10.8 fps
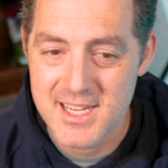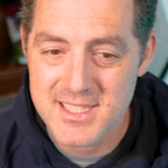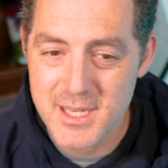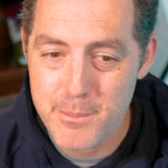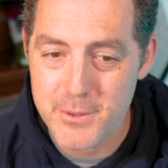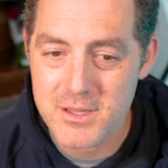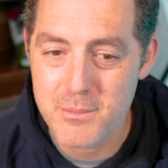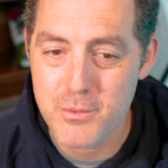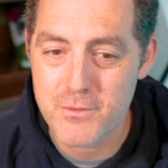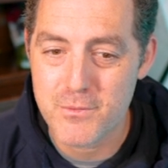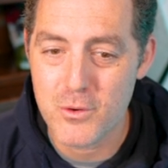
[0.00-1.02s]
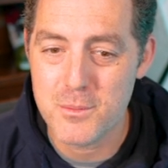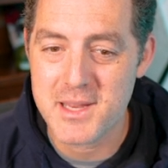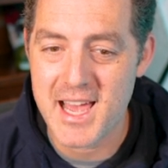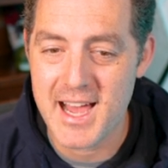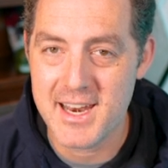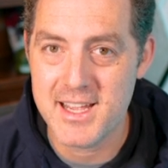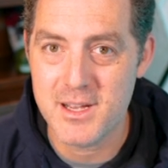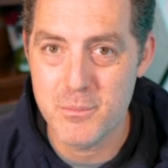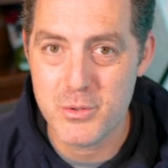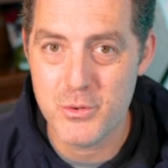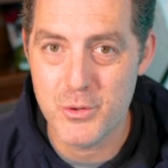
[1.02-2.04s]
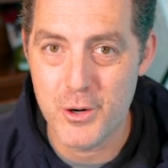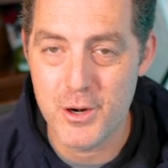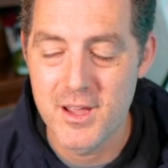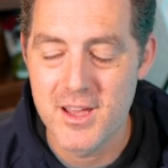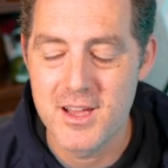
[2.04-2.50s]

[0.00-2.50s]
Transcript: typically performed at a computer.